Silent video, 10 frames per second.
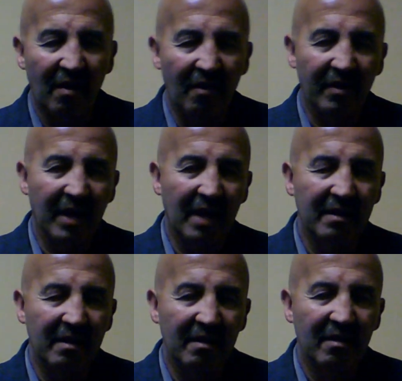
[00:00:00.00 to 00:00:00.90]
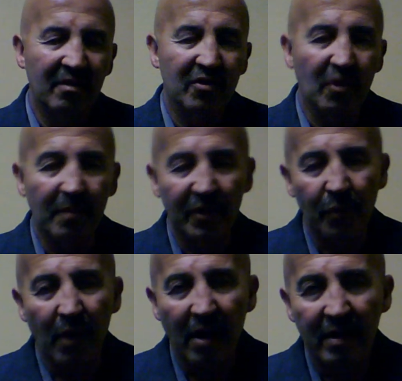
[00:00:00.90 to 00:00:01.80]
Okay, so much
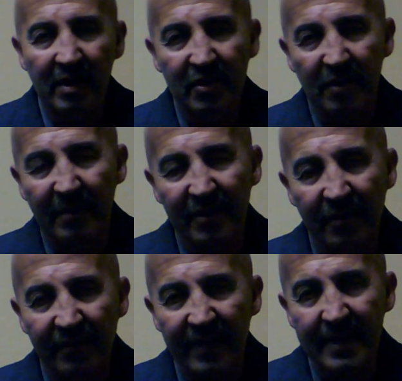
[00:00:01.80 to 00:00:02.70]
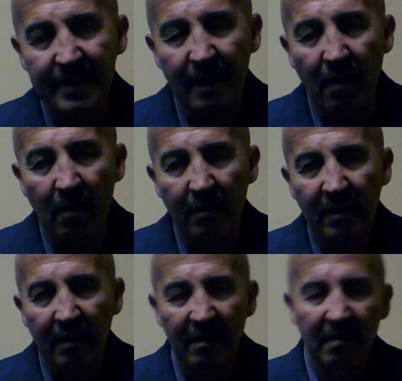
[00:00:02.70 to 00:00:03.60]
water, so much of this salt,
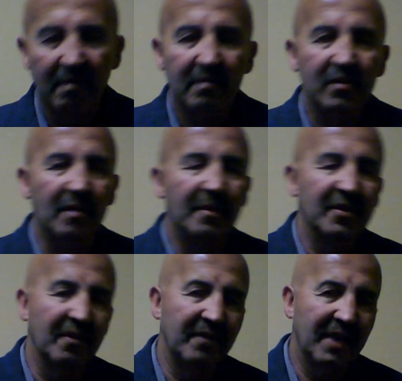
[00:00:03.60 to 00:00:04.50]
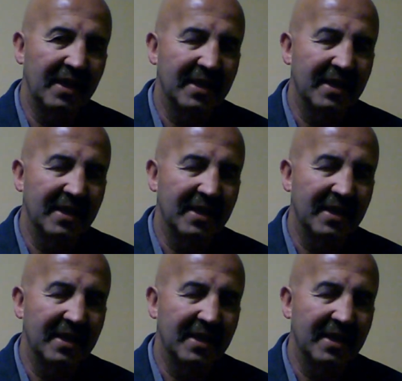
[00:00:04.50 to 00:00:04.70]
so much of this